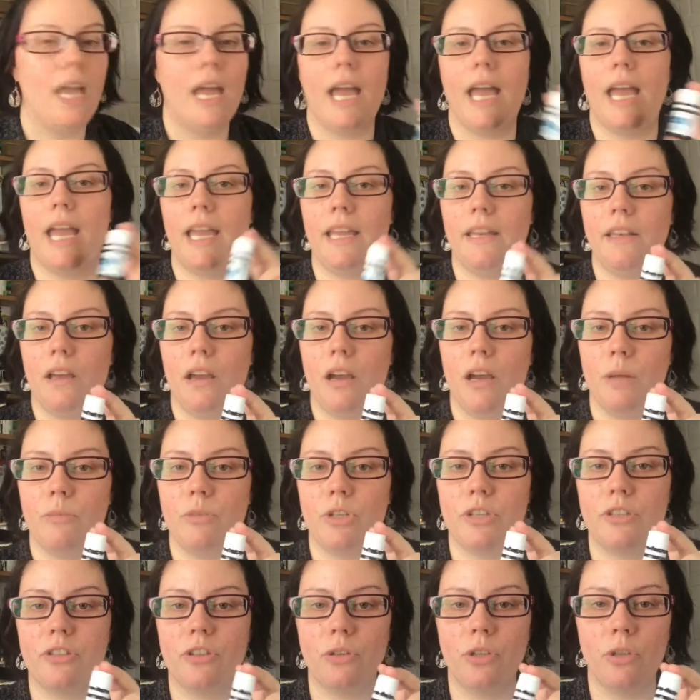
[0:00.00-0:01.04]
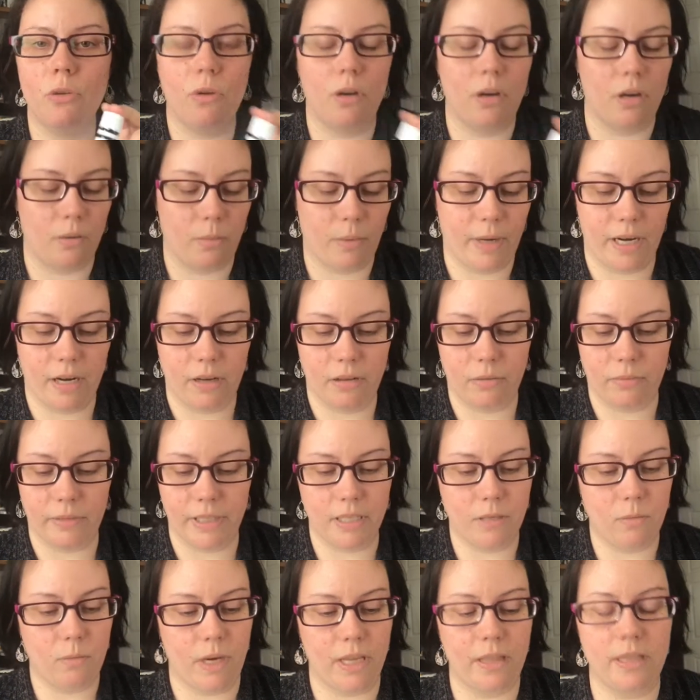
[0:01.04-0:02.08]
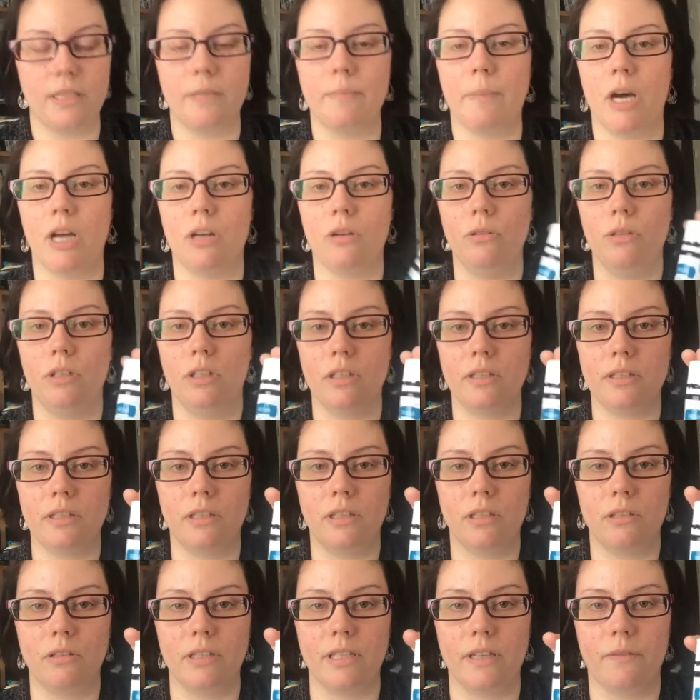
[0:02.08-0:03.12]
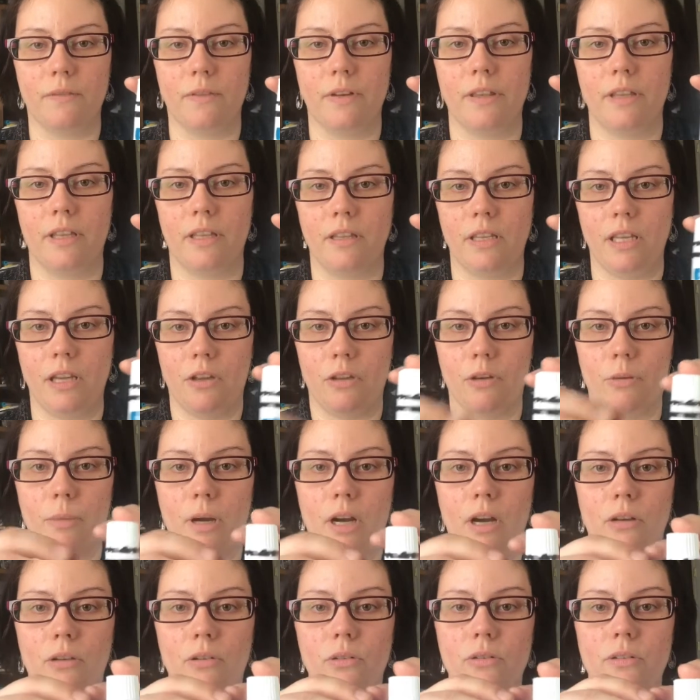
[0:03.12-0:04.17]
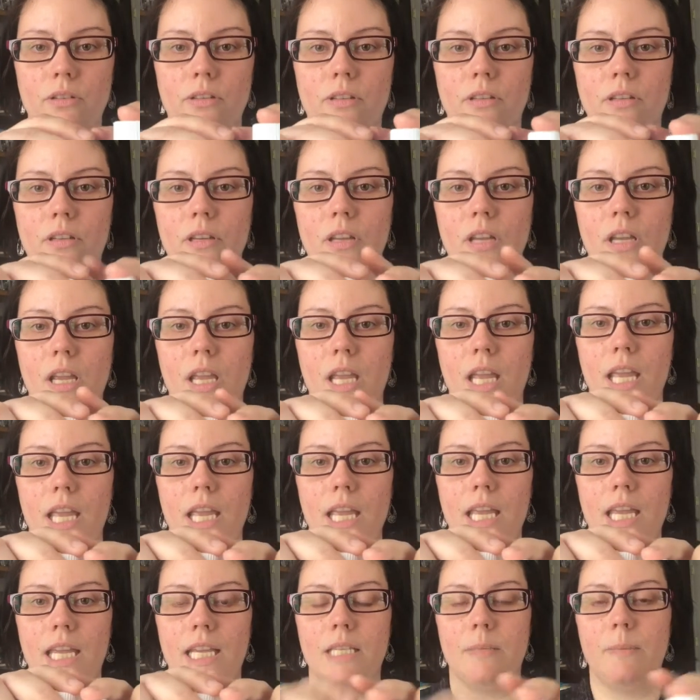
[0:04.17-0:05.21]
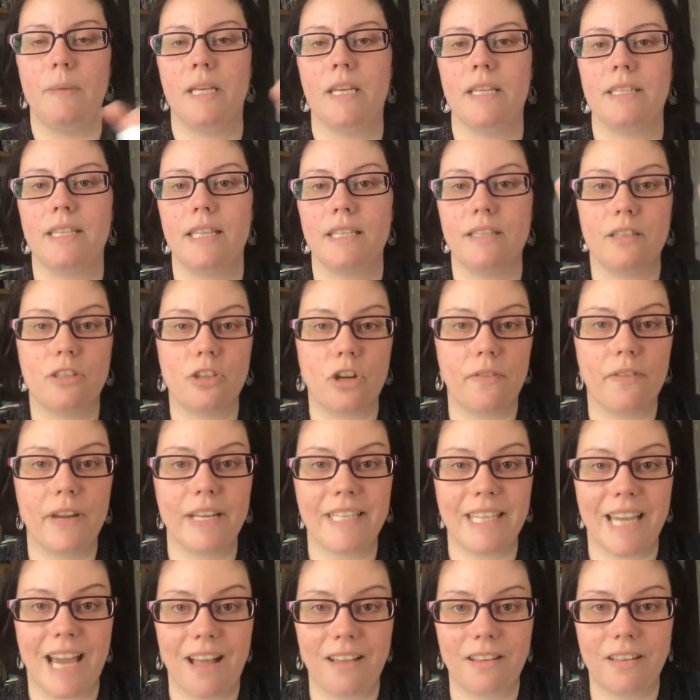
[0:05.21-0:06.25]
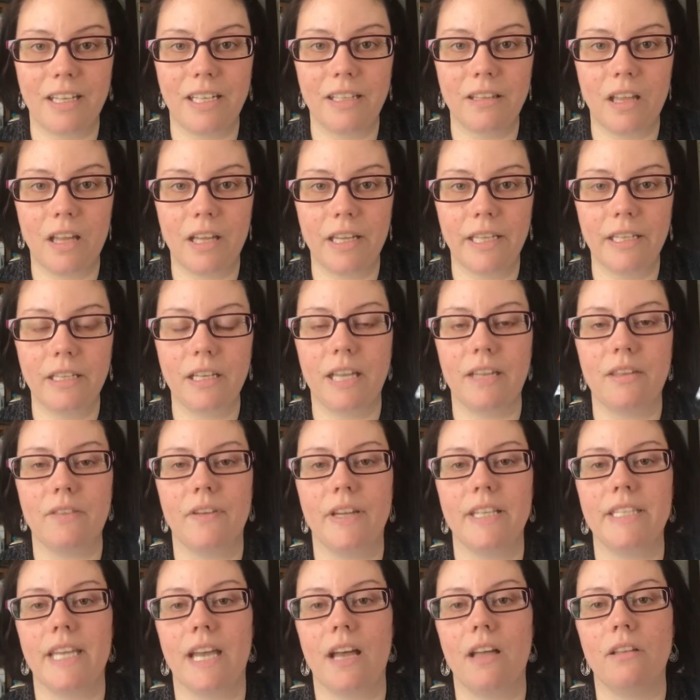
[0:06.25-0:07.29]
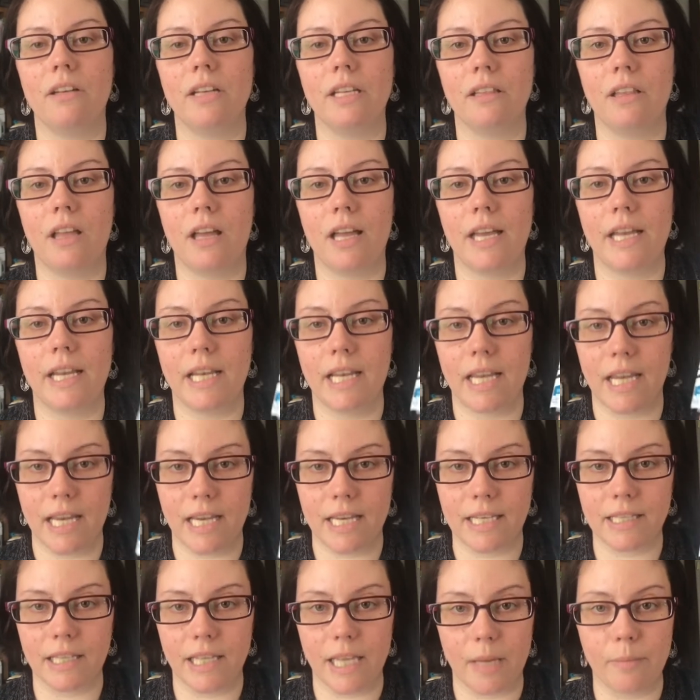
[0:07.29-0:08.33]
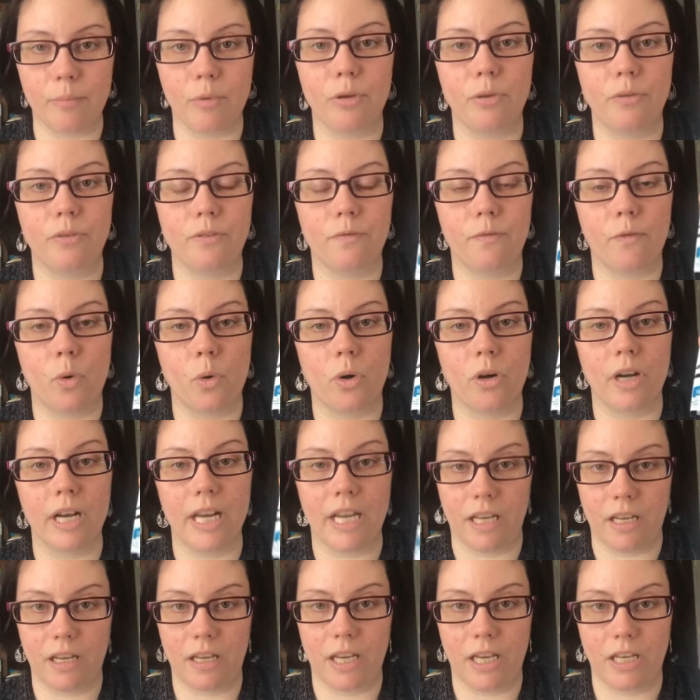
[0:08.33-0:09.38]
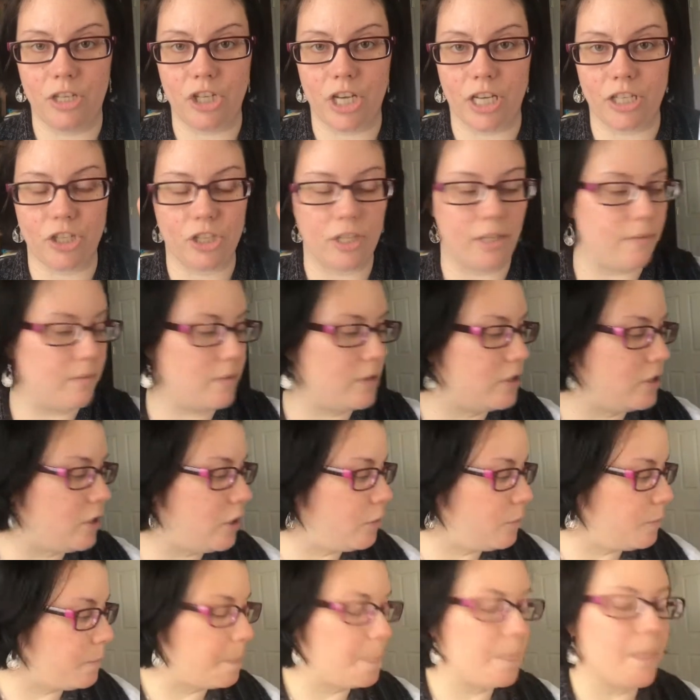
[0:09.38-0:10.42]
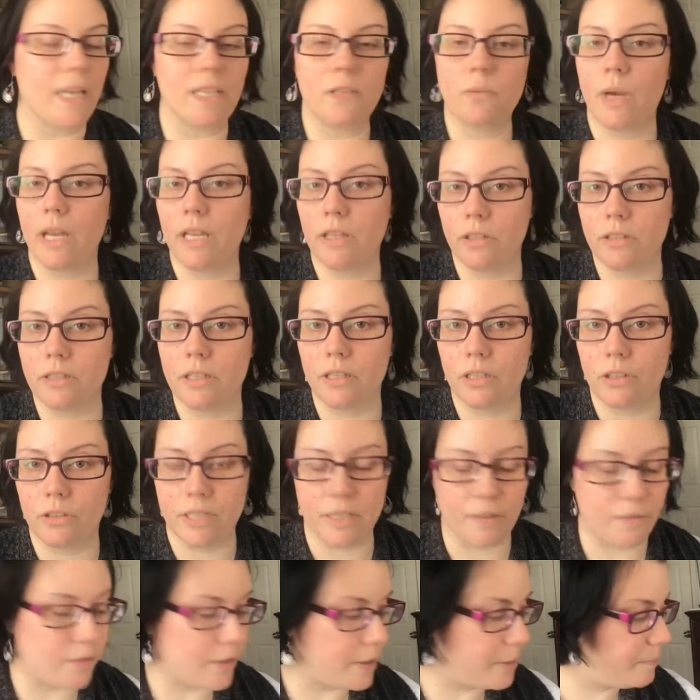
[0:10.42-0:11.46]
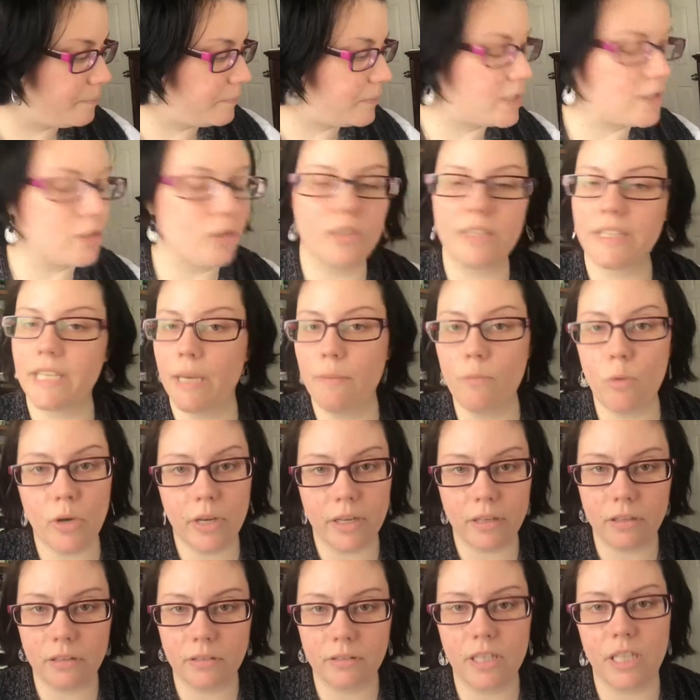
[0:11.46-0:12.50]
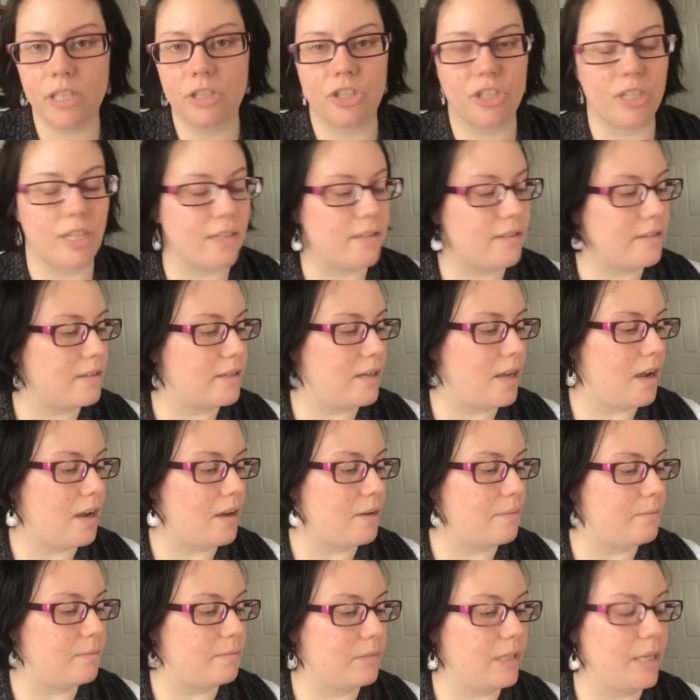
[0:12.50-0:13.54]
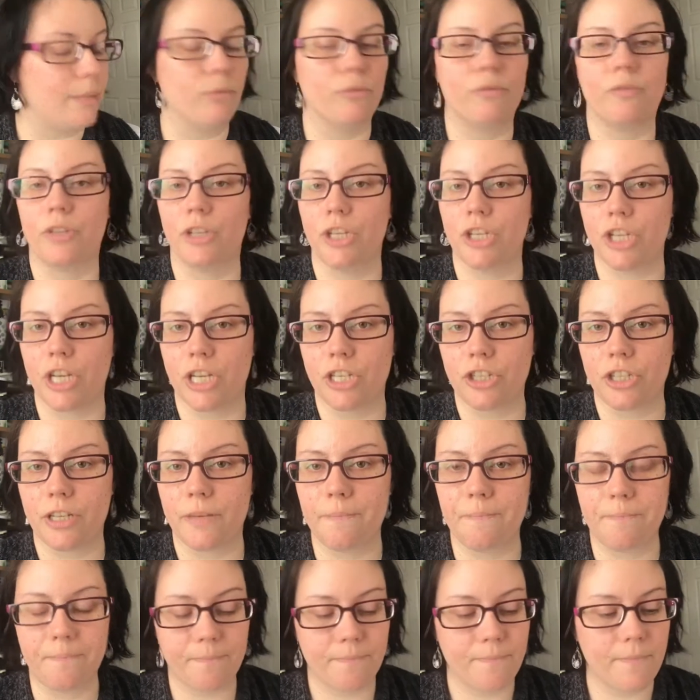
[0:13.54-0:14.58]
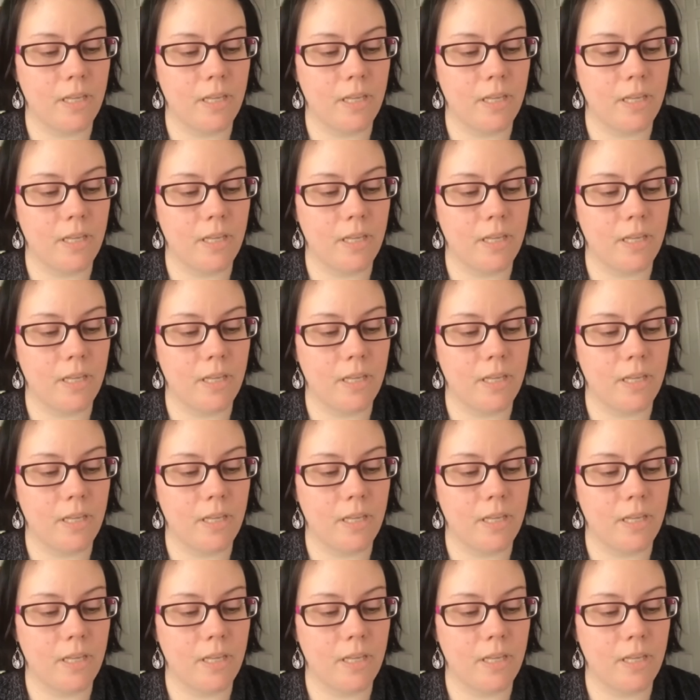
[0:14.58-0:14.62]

And just so you are aware, the reason why this bottle looks a little different than the other bottles is because this is our Vitality line, and the Vitality line is labeled for ingestion. So that's why it looks a little different. Still the same oil, it's just labeled for ingestion.